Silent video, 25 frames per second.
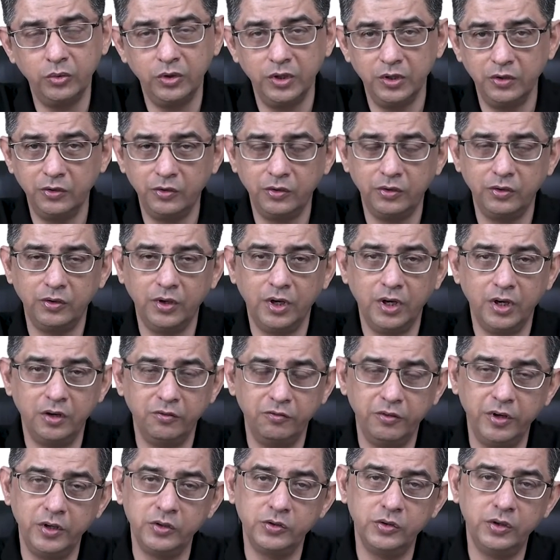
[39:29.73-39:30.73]
this
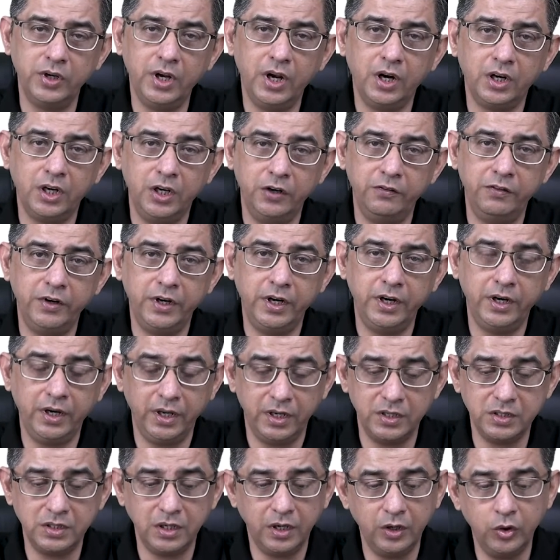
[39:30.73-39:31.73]
vasoreactivity
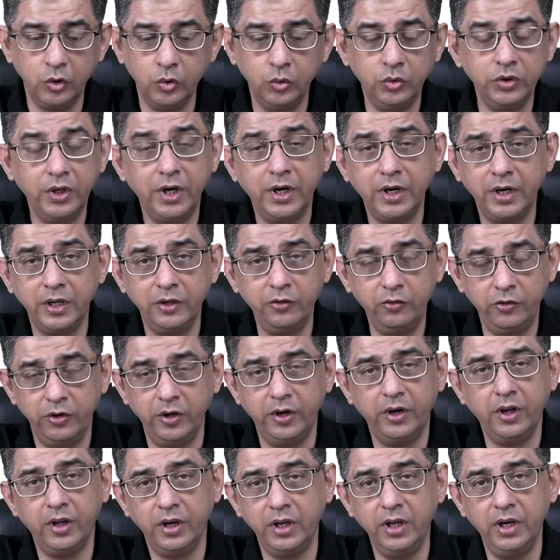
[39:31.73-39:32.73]
test. I know that he's
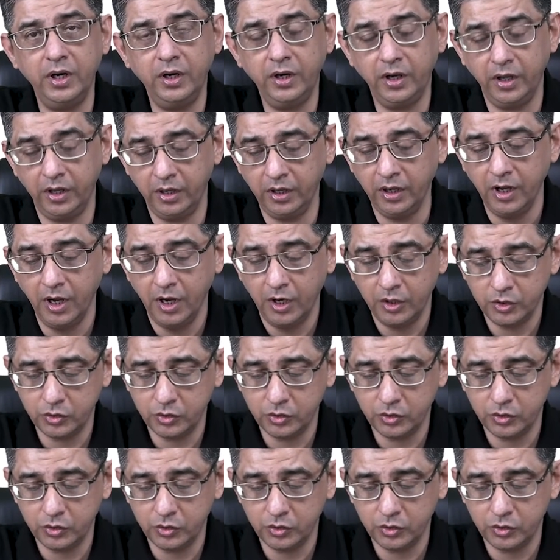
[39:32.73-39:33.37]
deteriorating.